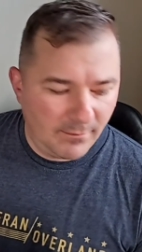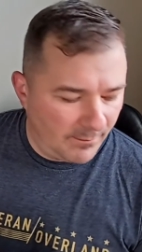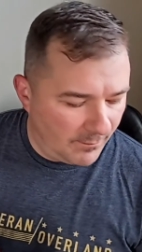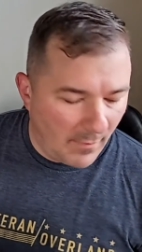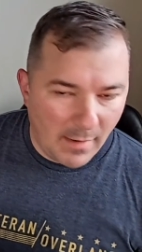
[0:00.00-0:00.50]

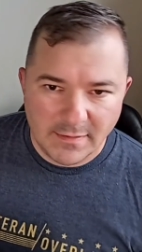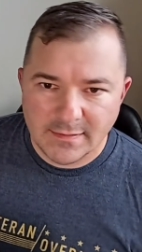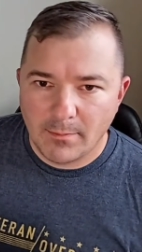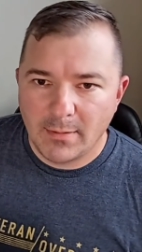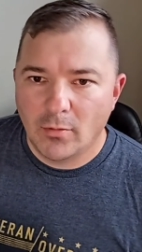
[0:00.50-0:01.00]
maybe
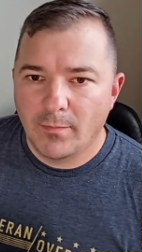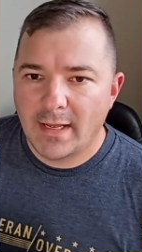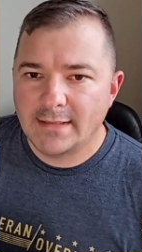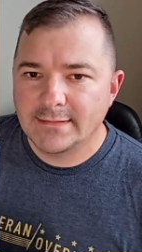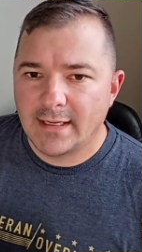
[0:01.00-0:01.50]
some people
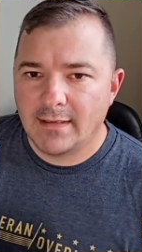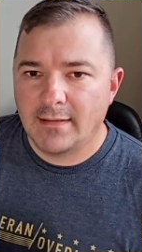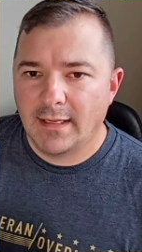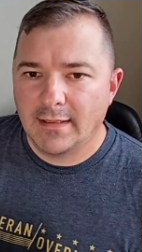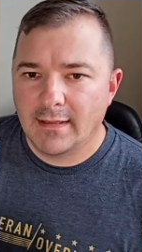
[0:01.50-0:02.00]
past that,
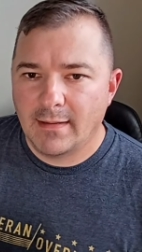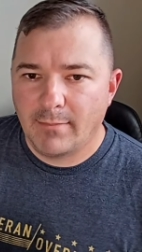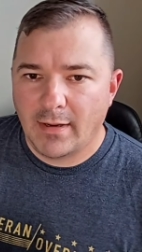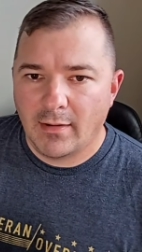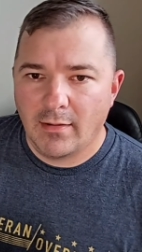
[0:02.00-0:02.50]
like that
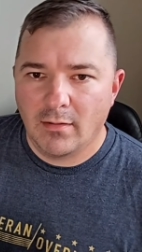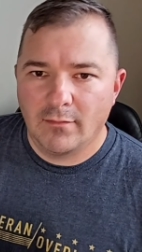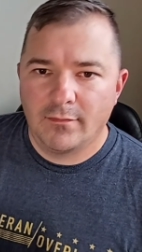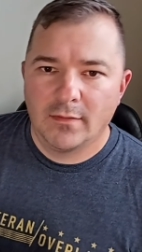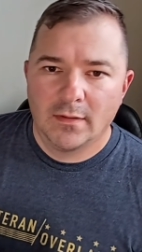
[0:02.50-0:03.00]
barrier of
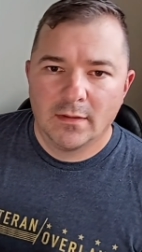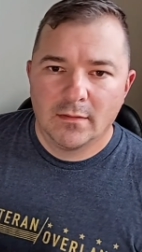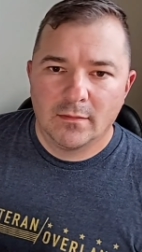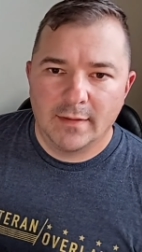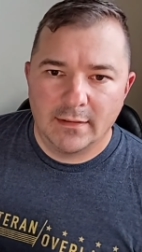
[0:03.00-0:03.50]

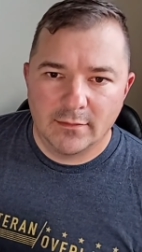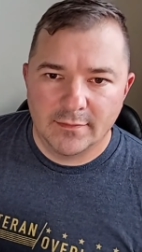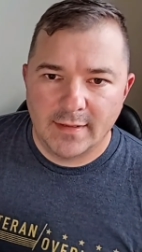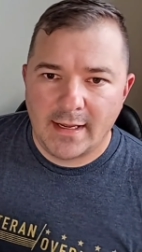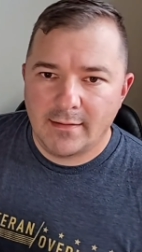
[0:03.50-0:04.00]
what the hell is
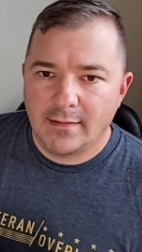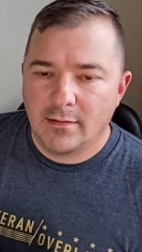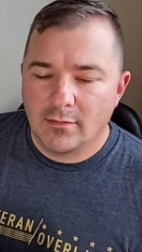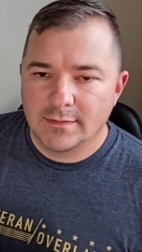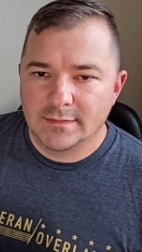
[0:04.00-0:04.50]
that?
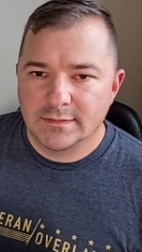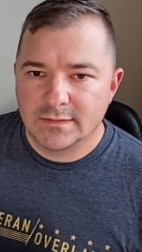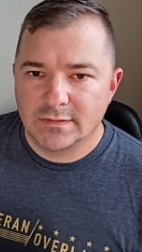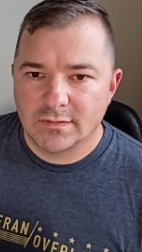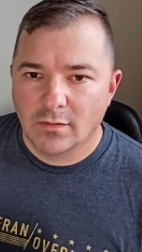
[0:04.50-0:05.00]
It's just
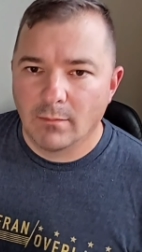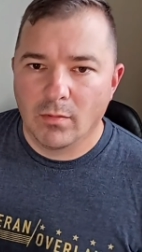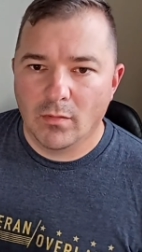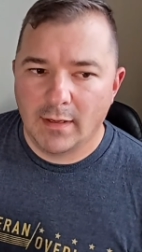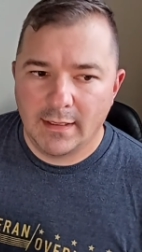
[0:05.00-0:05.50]
a circuit
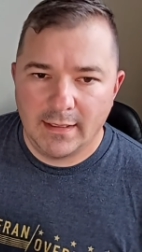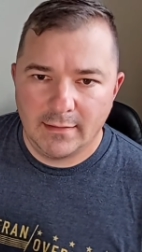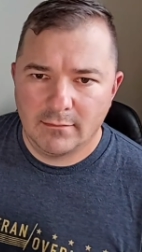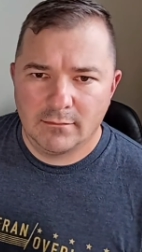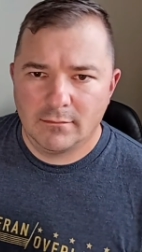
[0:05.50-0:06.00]
board. I'm
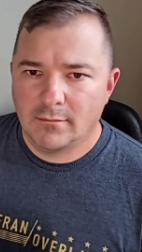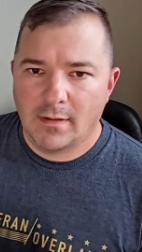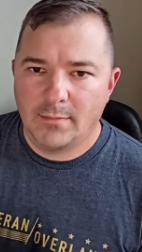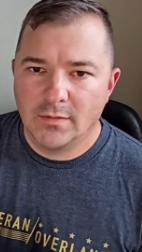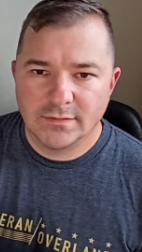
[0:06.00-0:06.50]

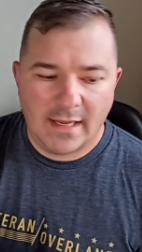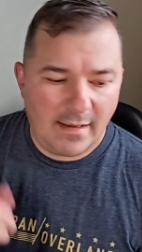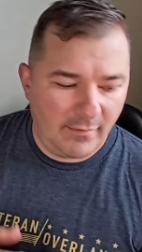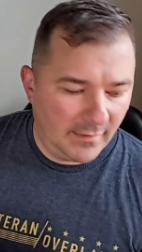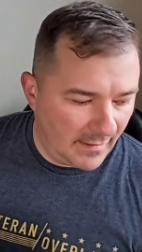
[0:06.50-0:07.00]
used to
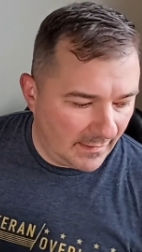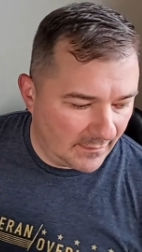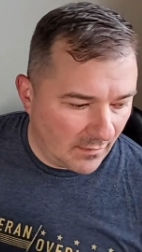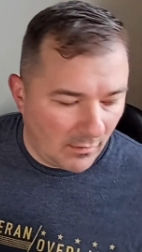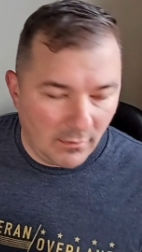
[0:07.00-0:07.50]
having things
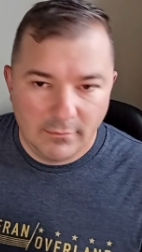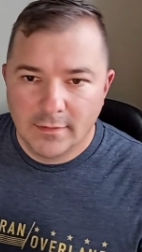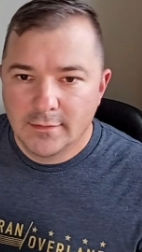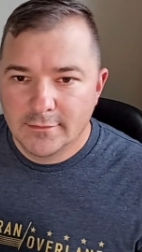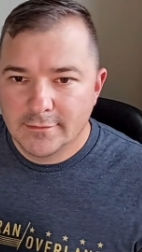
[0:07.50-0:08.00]
all
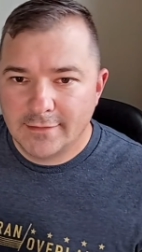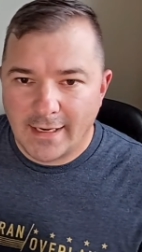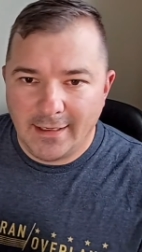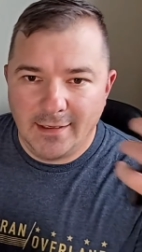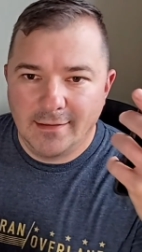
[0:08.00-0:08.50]

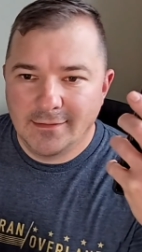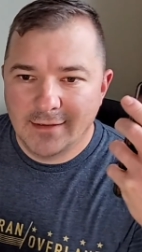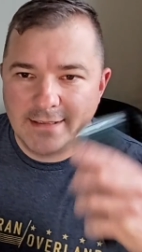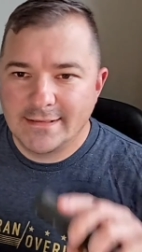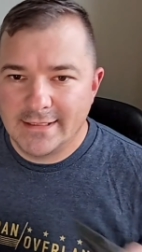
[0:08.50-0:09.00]

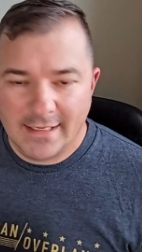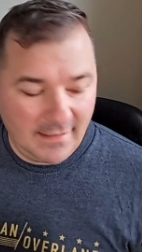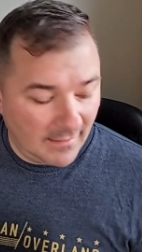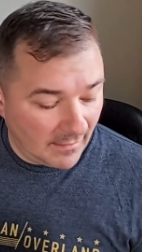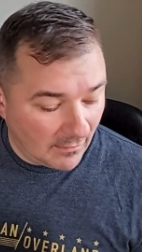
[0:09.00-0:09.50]
nice and neat
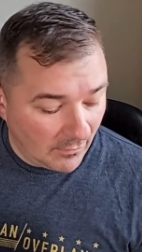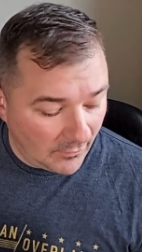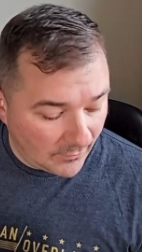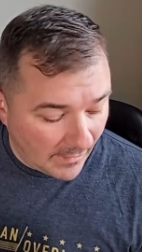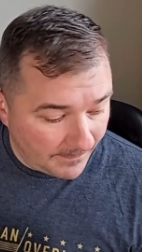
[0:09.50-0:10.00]
and closed, right?